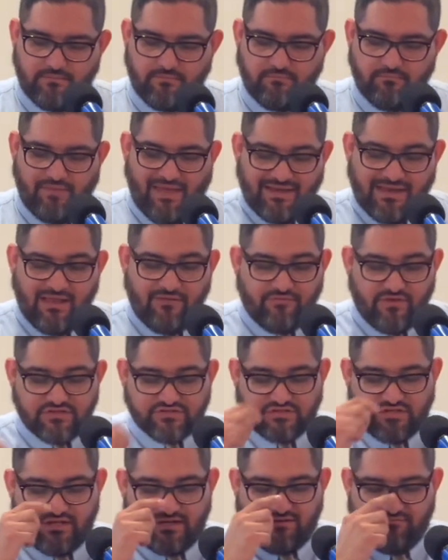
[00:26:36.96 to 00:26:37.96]
Many of
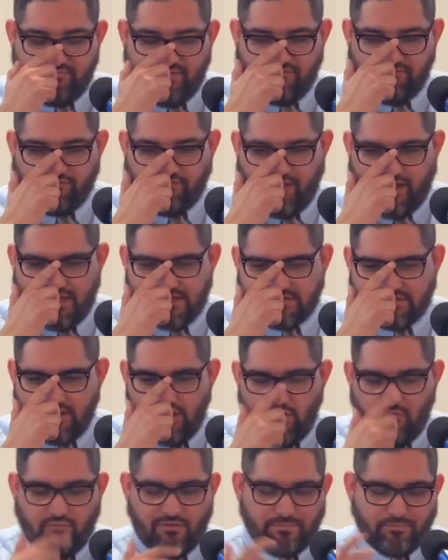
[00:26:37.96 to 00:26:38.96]
us could have been faced
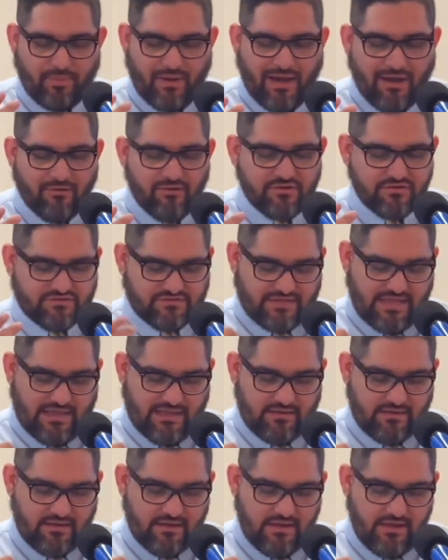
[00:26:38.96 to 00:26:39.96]
with parents
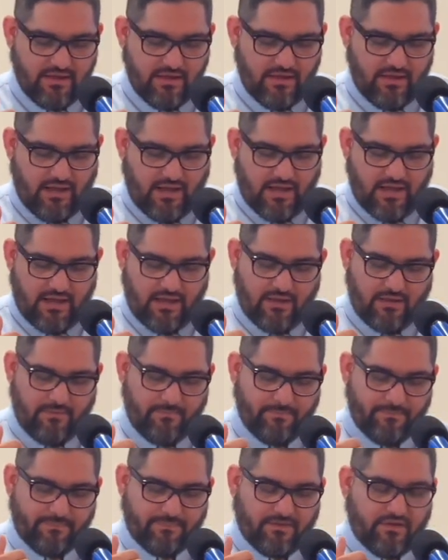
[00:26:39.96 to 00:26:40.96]
that
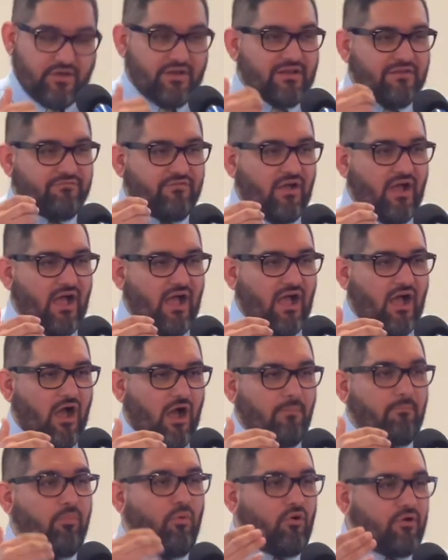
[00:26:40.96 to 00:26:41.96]
could have
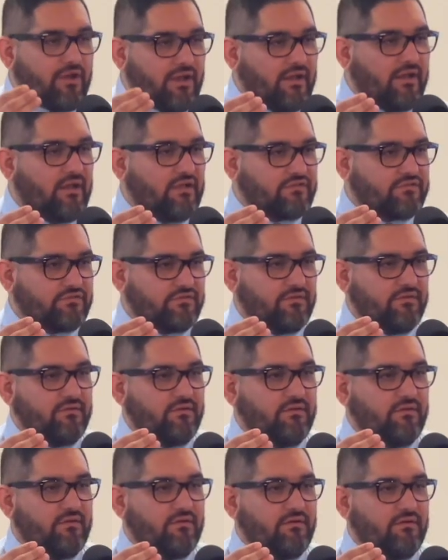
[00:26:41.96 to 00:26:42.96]
aborted us,
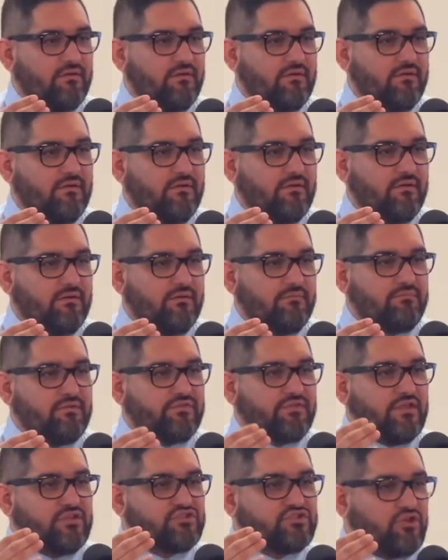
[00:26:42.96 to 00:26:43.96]
but
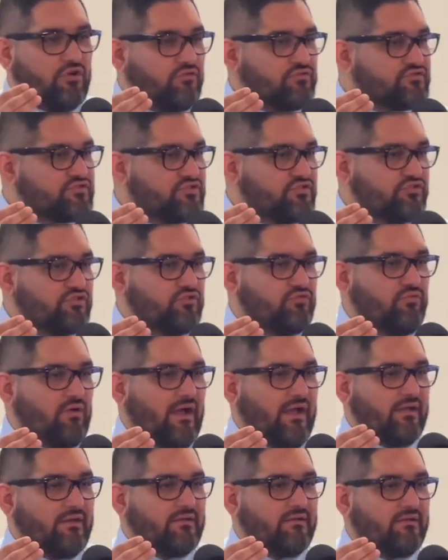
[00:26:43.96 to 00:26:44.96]
they chose to do
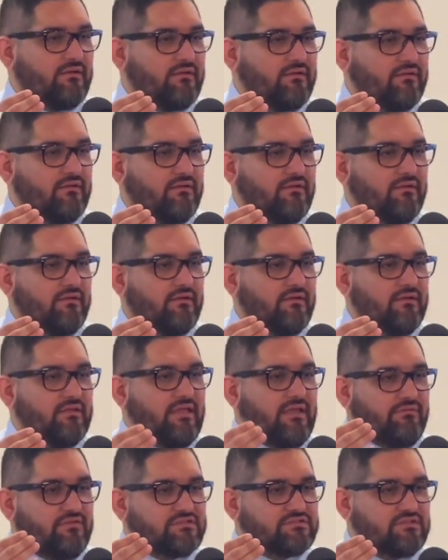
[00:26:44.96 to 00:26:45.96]
what?
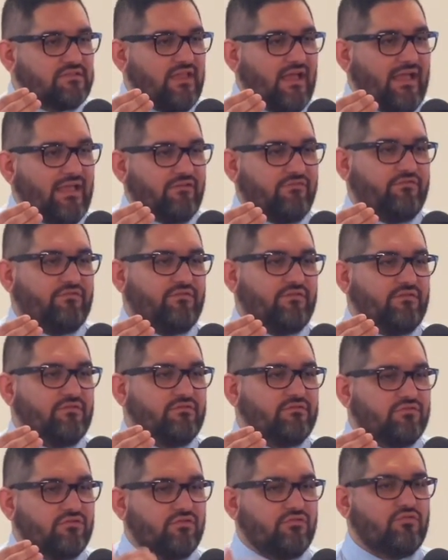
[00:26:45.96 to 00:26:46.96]
Give us life
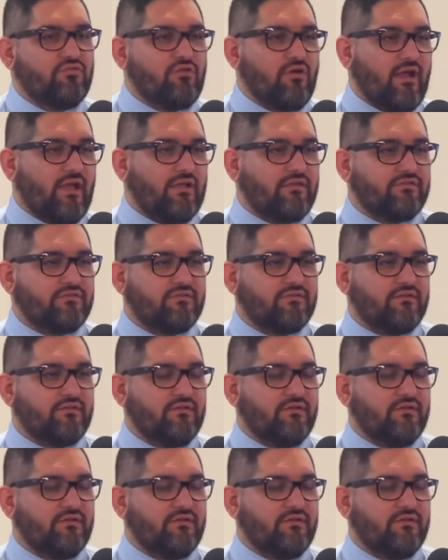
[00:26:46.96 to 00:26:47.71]
through Christ.